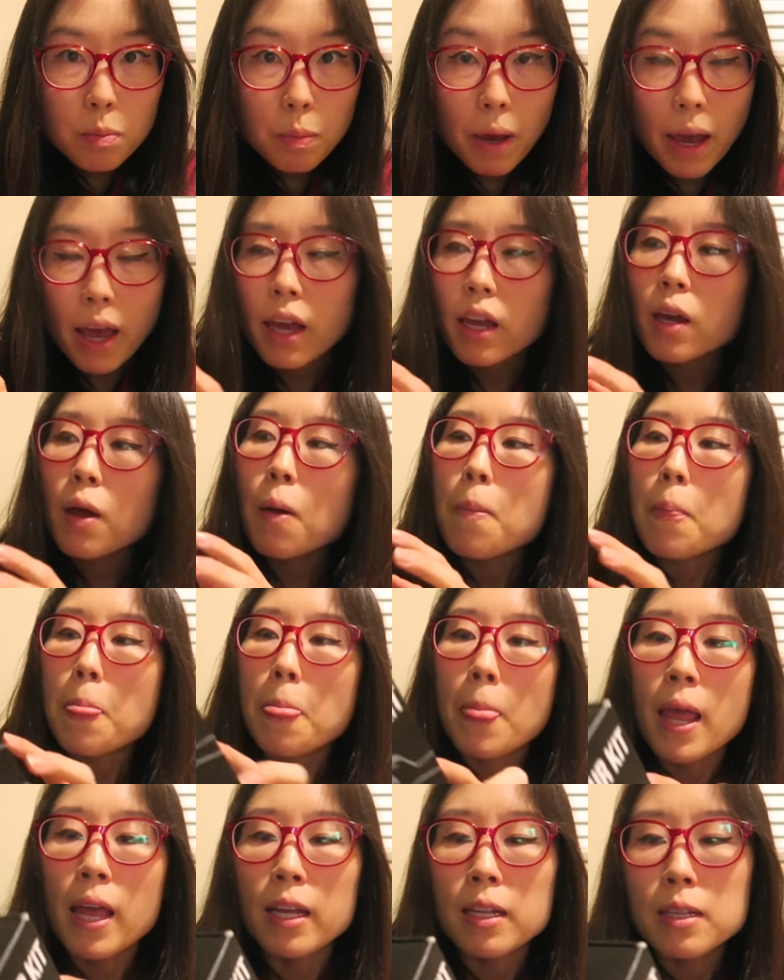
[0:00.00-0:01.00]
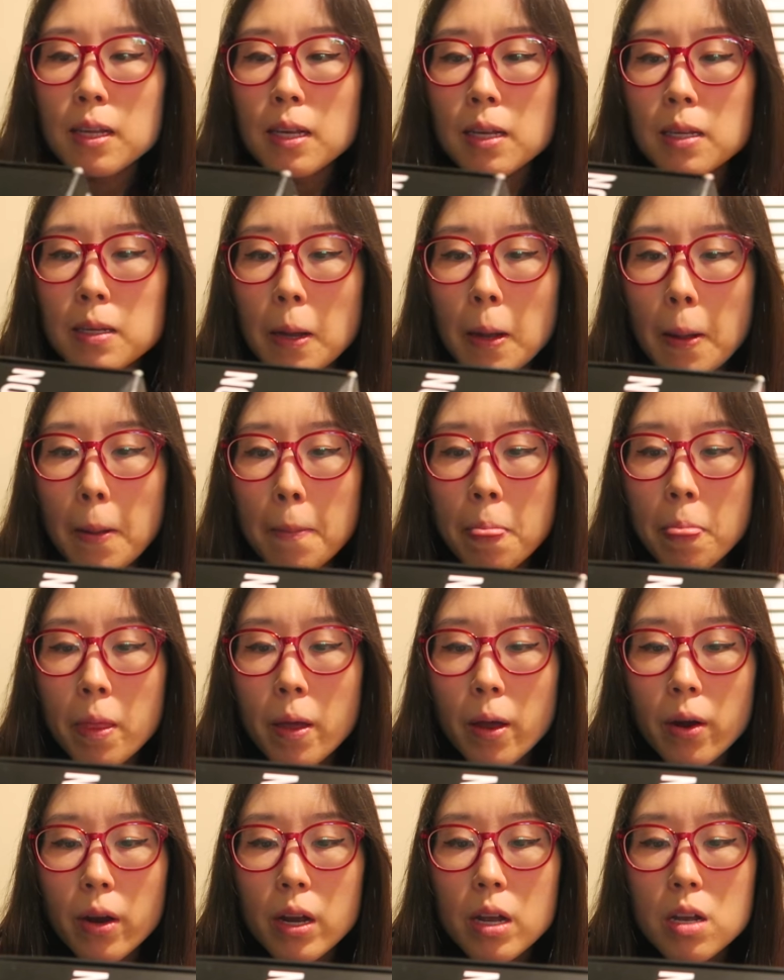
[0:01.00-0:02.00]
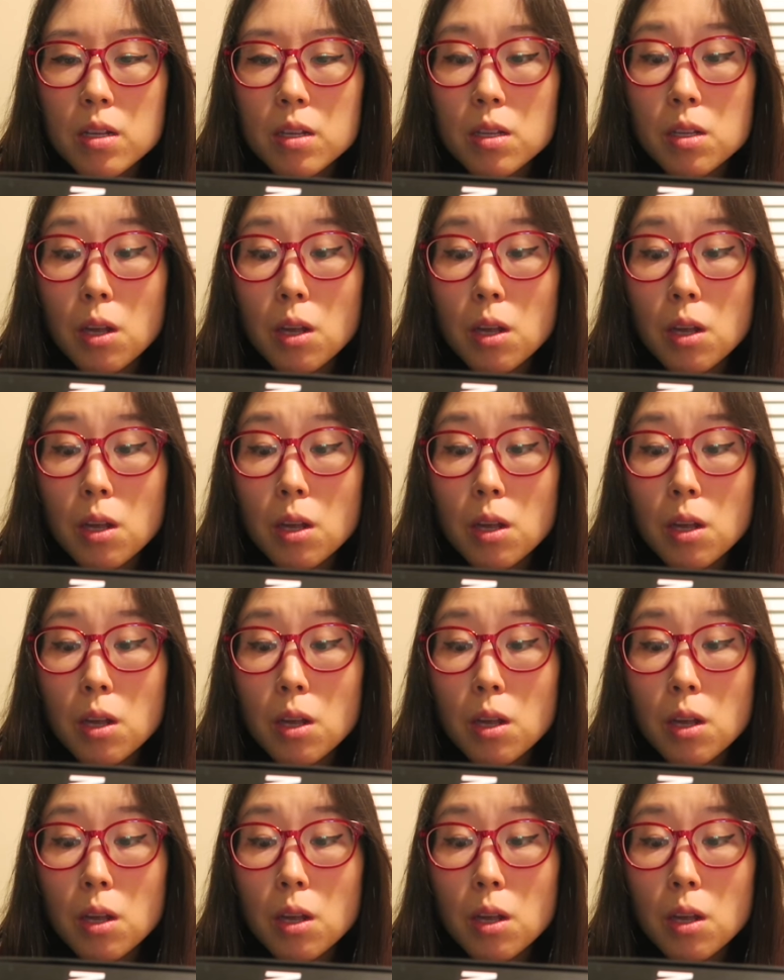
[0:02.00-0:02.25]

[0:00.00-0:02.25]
bag, it says um, there is